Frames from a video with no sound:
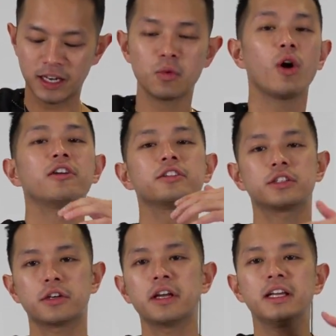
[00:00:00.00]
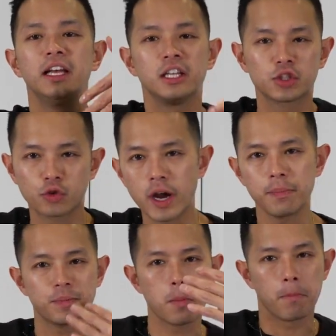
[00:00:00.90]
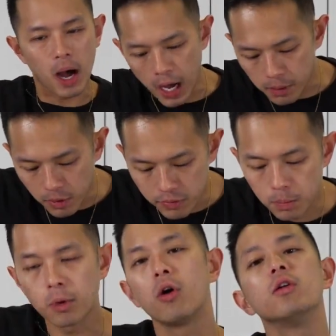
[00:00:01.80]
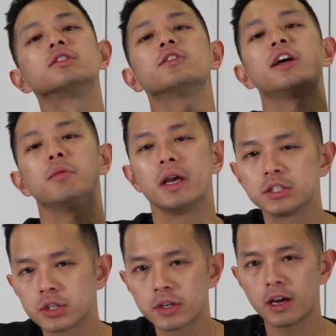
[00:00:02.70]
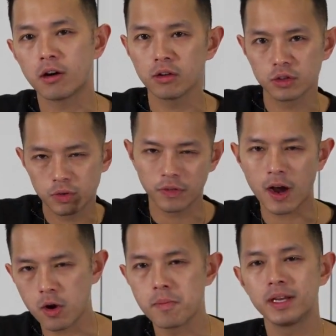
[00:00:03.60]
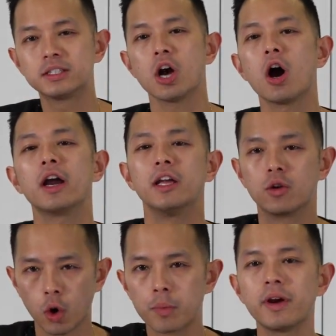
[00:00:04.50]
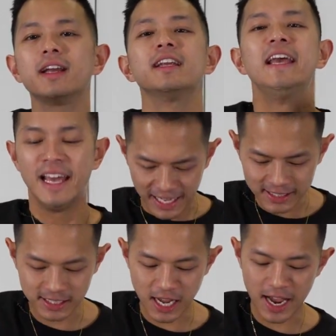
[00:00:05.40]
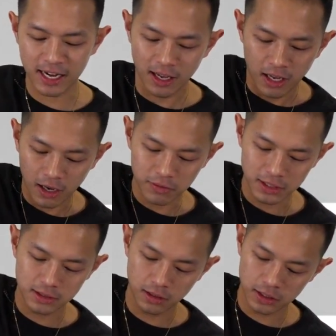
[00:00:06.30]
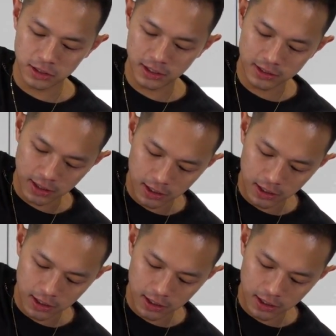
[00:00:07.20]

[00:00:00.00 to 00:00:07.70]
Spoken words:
And while you're stirring, scrape the bottom of the bowl so that you make sure that all those flour bits are incorporated inside of this delicious